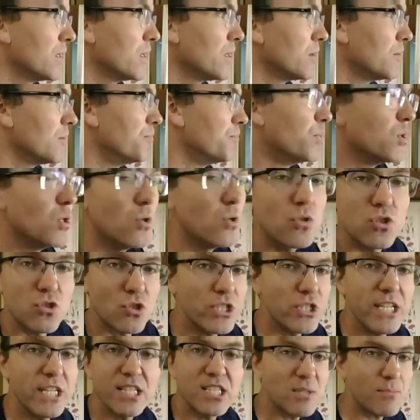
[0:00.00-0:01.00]
boots or
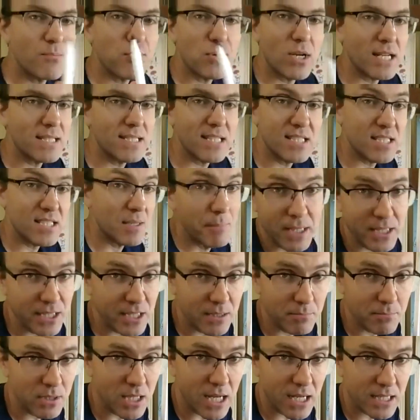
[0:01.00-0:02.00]
needs to process 1 million
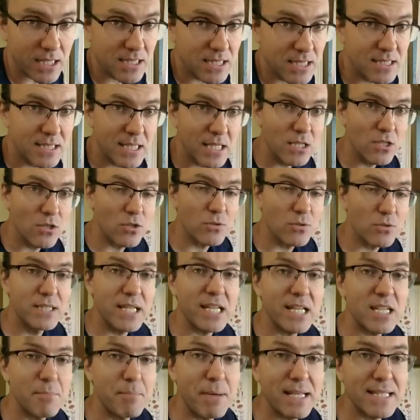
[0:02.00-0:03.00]
blocks, let's say your
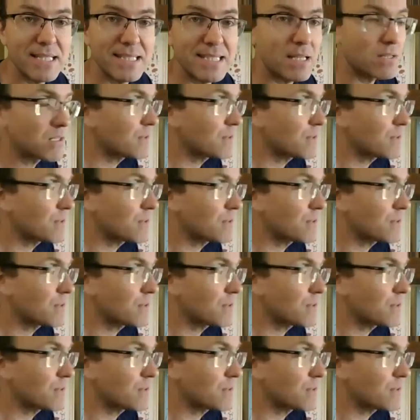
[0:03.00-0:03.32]
database is out of